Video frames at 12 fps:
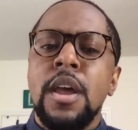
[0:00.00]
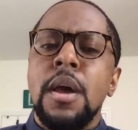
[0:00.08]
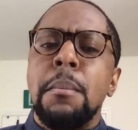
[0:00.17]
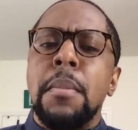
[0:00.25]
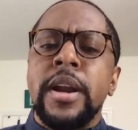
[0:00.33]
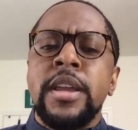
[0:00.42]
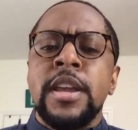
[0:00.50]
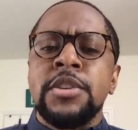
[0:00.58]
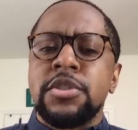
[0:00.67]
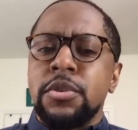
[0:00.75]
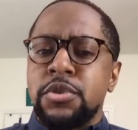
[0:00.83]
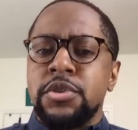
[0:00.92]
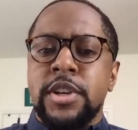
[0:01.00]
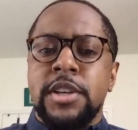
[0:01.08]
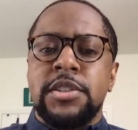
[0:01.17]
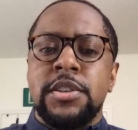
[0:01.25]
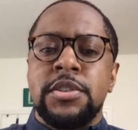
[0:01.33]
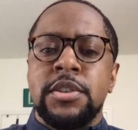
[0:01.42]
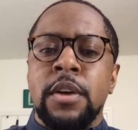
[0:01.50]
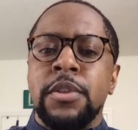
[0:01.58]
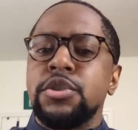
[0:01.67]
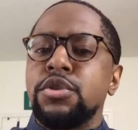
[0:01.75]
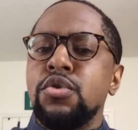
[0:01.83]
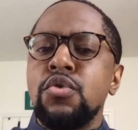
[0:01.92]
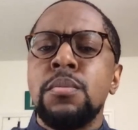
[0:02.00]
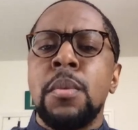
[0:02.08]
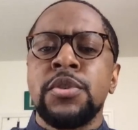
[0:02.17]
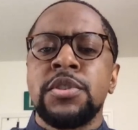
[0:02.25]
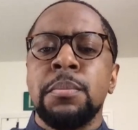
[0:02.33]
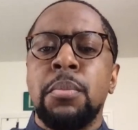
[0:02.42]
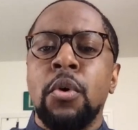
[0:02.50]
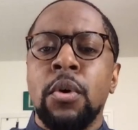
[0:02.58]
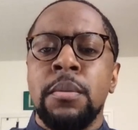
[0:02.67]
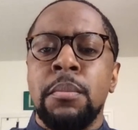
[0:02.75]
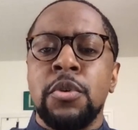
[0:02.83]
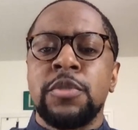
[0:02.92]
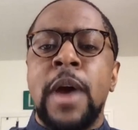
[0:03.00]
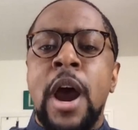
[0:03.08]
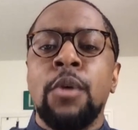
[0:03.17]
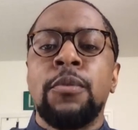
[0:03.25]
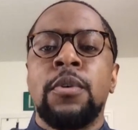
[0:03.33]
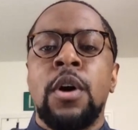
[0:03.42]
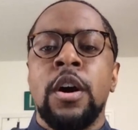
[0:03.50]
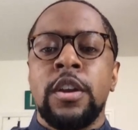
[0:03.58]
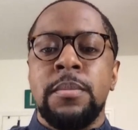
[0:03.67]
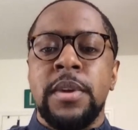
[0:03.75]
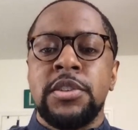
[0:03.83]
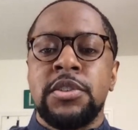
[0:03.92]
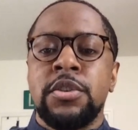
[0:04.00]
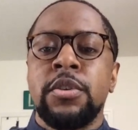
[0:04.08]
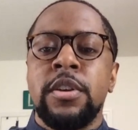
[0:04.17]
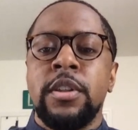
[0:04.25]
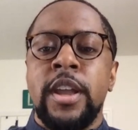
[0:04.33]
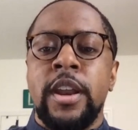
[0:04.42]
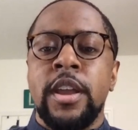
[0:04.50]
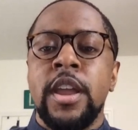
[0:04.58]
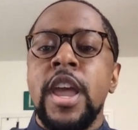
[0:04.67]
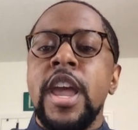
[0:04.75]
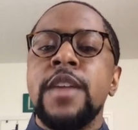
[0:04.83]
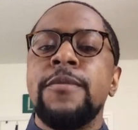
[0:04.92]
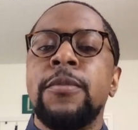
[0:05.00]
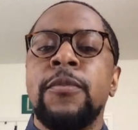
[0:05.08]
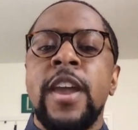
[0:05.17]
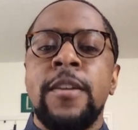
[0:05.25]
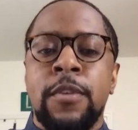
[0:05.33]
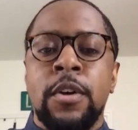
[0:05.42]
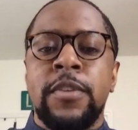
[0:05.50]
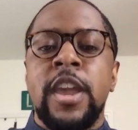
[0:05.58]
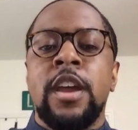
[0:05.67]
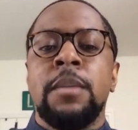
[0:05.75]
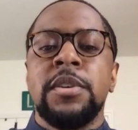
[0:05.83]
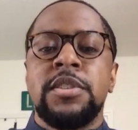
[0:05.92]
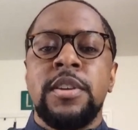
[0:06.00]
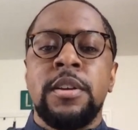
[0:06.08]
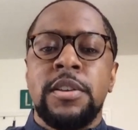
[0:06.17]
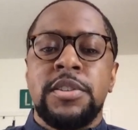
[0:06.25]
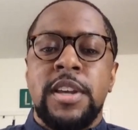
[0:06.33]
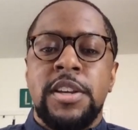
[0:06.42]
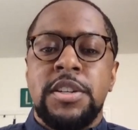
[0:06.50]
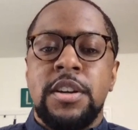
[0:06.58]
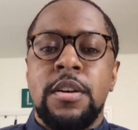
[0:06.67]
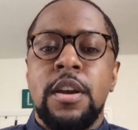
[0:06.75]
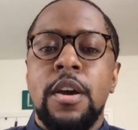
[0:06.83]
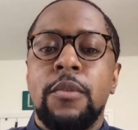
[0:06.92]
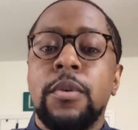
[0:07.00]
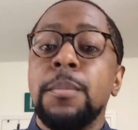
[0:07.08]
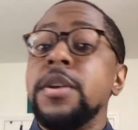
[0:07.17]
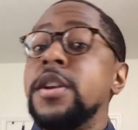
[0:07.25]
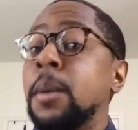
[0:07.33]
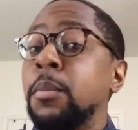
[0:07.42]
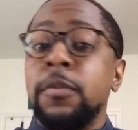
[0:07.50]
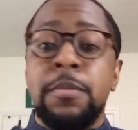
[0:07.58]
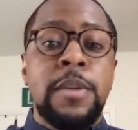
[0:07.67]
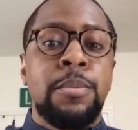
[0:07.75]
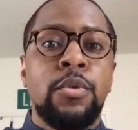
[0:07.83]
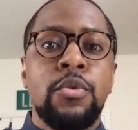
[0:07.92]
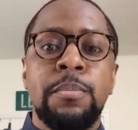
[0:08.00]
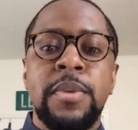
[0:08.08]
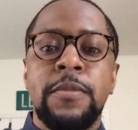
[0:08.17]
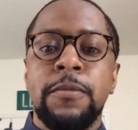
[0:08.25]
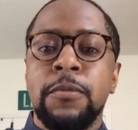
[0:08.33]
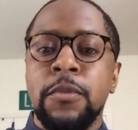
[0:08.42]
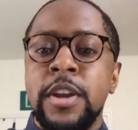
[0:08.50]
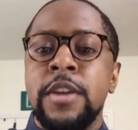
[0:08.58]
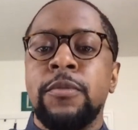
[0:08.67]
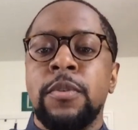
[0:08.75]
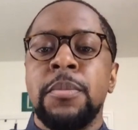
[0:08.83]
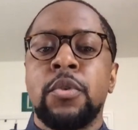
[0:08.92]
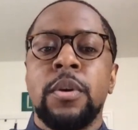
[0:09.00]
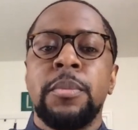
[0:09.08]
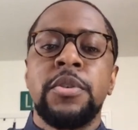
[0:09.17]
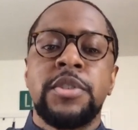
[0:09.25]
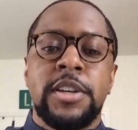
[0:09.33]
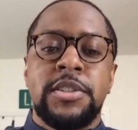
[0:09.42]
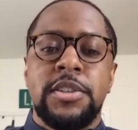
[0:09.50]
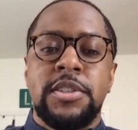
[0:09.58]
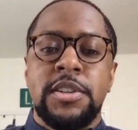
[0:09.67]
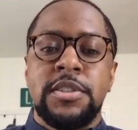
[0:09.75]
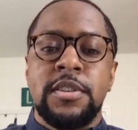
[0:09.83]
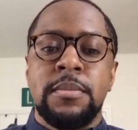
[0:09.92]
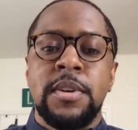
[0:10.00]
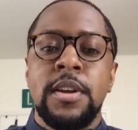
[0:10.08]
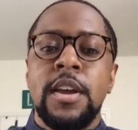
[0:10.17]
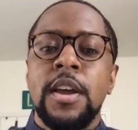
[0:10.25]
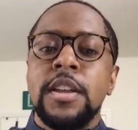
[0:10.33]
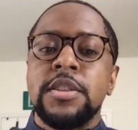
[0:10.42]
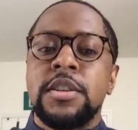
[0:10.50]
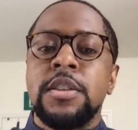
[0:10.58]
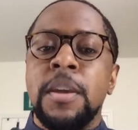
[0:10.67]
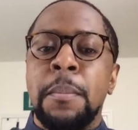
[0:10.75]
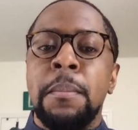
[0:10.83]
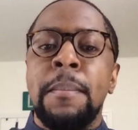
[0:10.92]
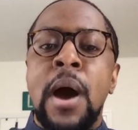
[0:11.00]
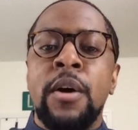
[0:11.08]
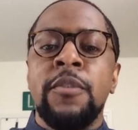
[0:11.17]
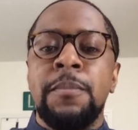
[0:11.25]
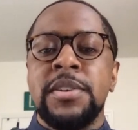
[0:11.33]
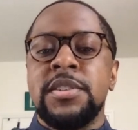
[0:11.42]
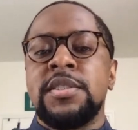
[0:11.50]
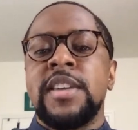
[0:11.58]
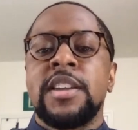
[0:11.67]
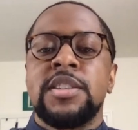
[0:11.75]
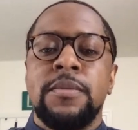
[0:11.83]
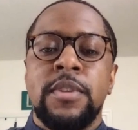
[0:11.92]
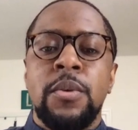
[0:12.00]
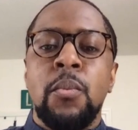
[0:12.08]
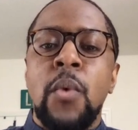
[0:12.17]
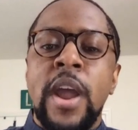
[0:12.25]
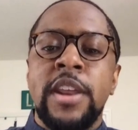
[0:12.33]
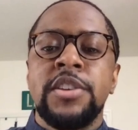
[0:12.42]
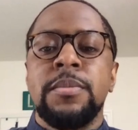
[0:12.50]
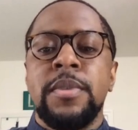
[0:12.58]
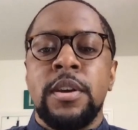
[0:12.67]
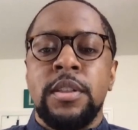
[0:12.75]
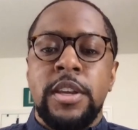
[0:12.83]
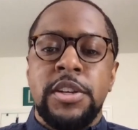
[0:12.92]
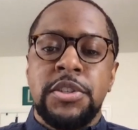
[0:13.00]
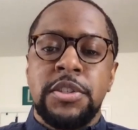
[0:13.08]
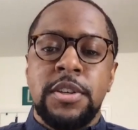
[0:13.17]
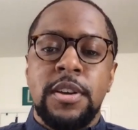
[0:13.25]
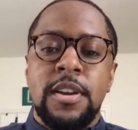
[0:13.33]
Money and social justice are the two most important, most powerful arguments circulating in favor of cannabis legalization, from the number of people who'd be free from the criminal justice system to the amount of business activity waiting to be unleashed.